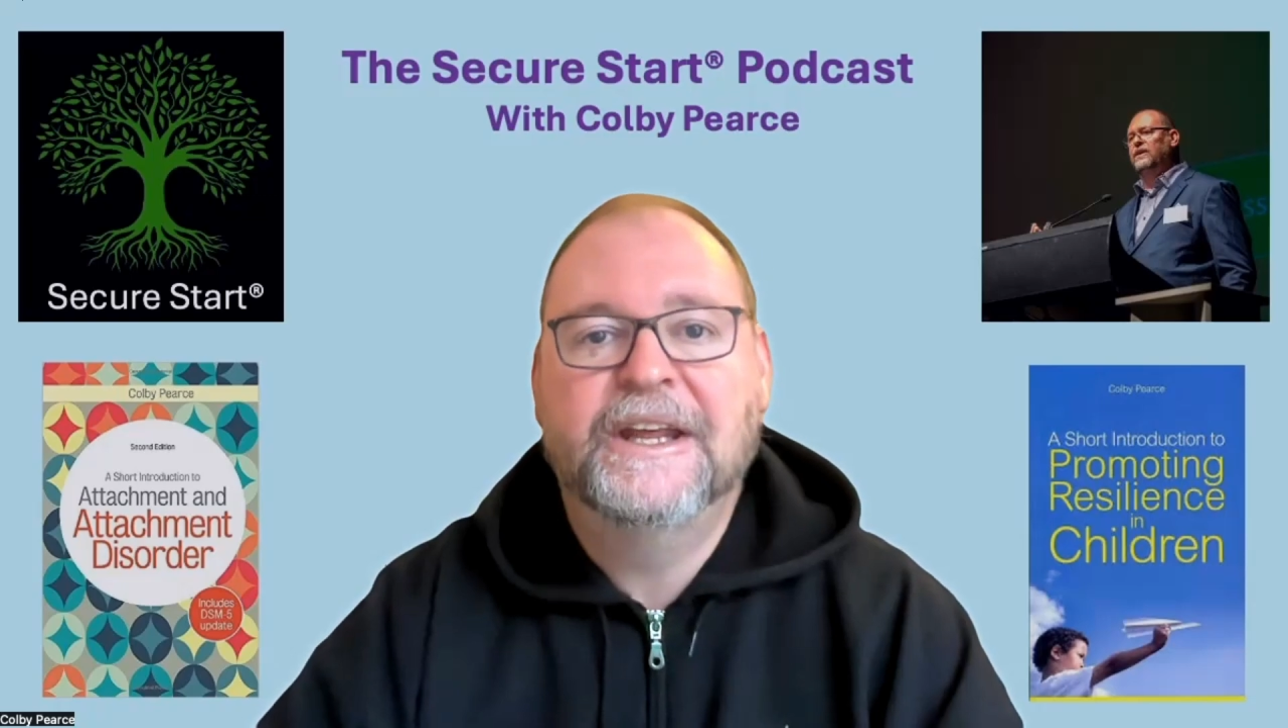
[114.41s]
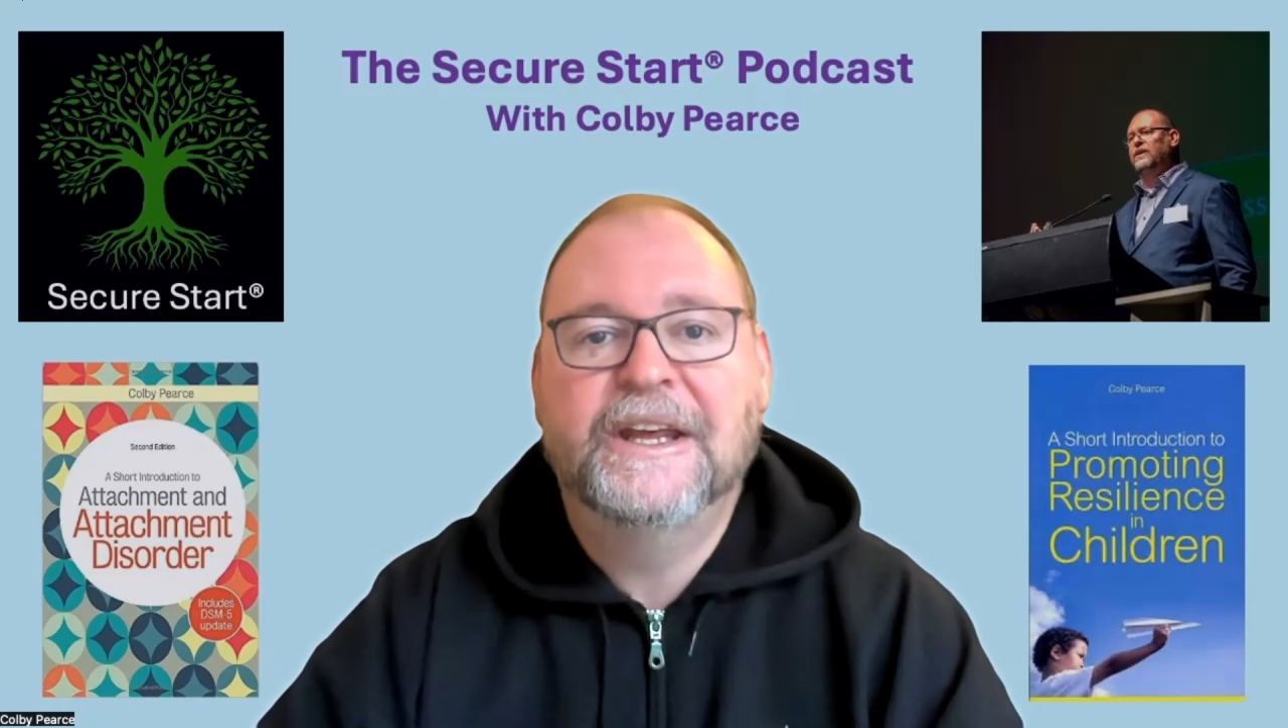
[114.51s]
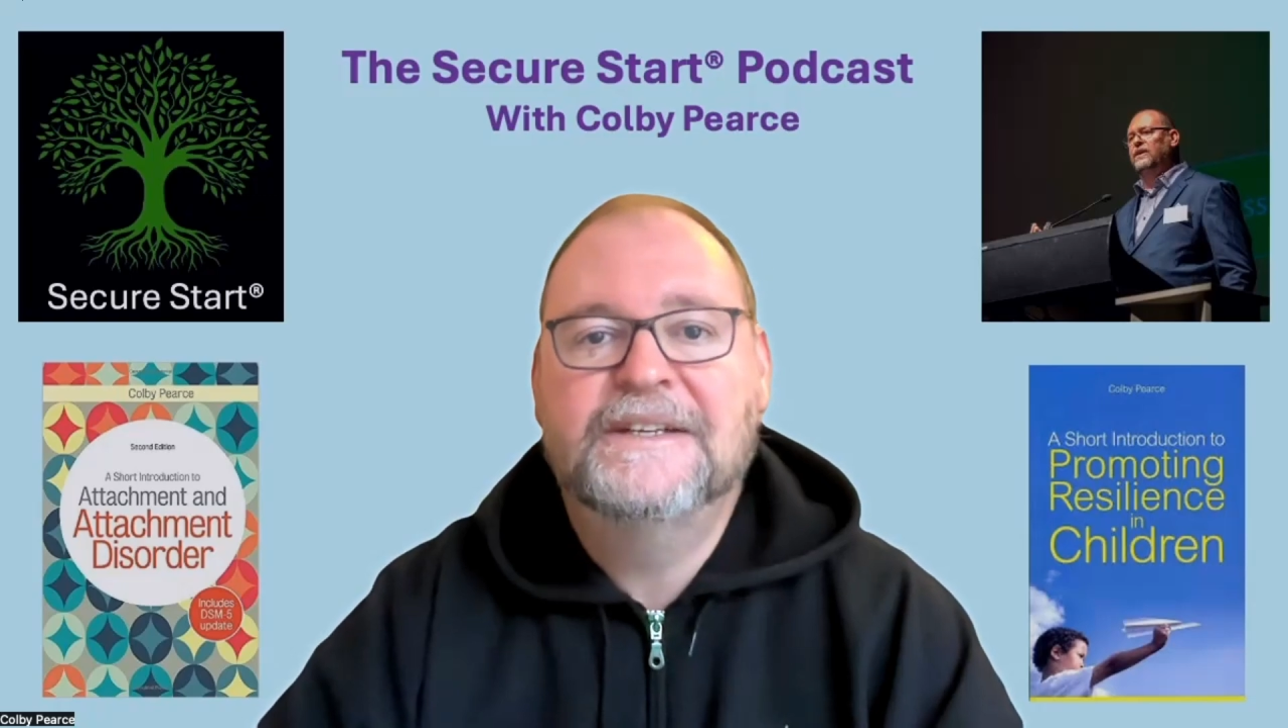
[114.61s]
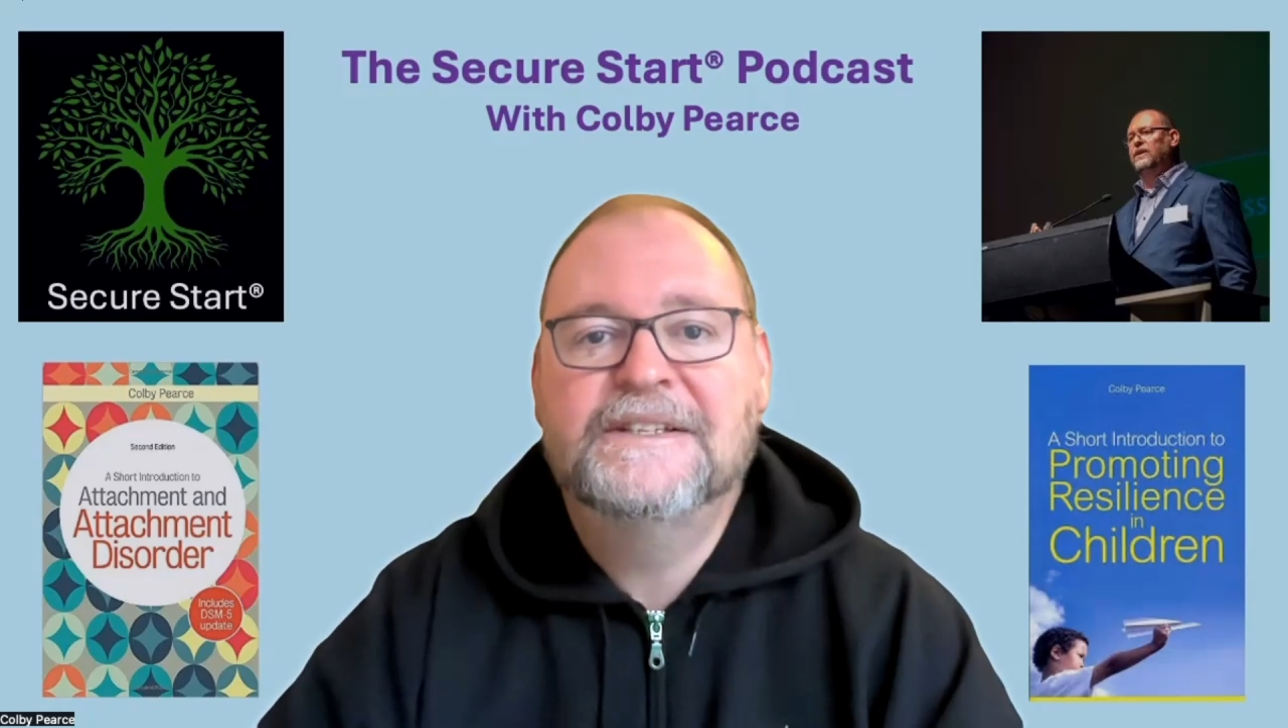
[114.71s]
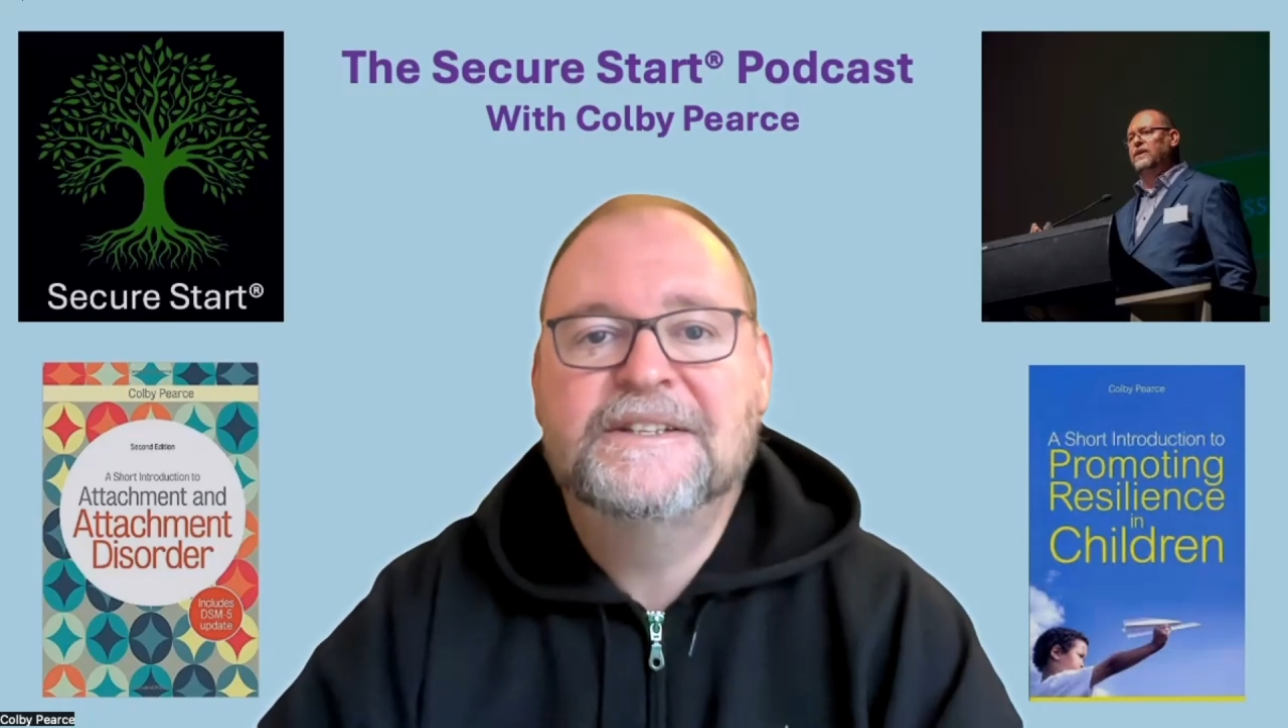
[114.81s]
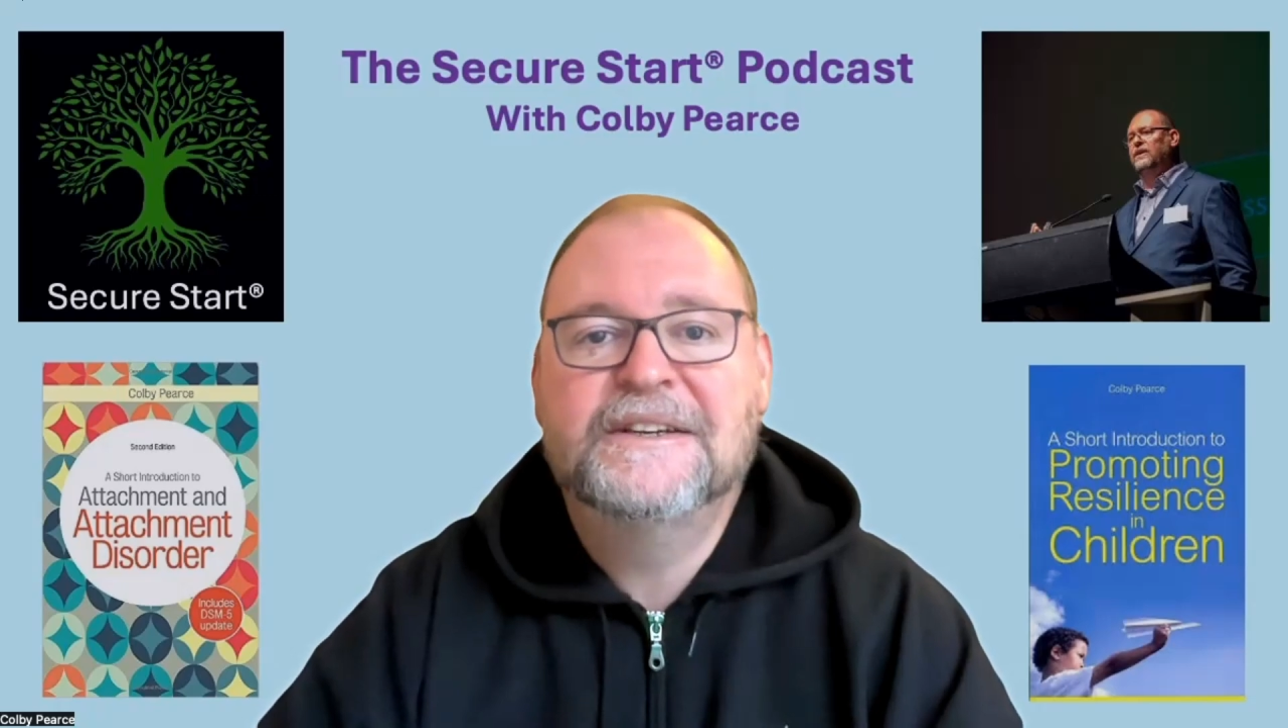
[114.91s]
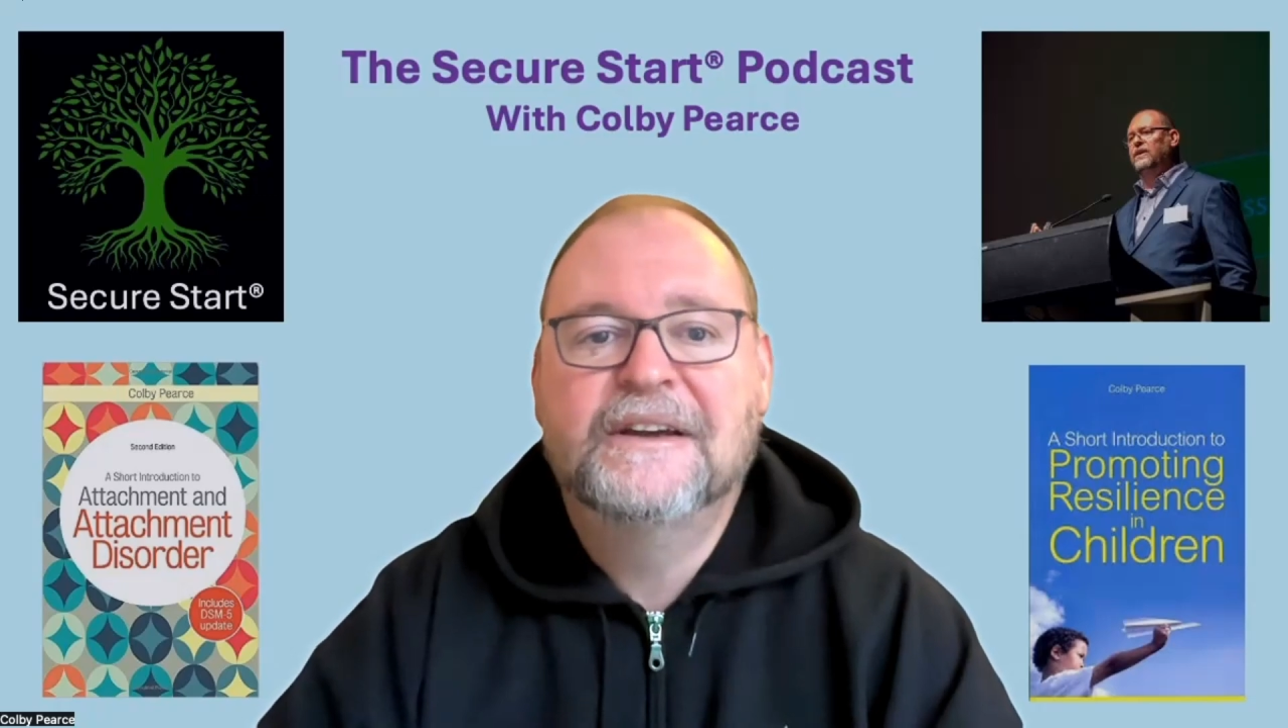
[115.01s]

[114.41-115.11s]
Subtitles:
is,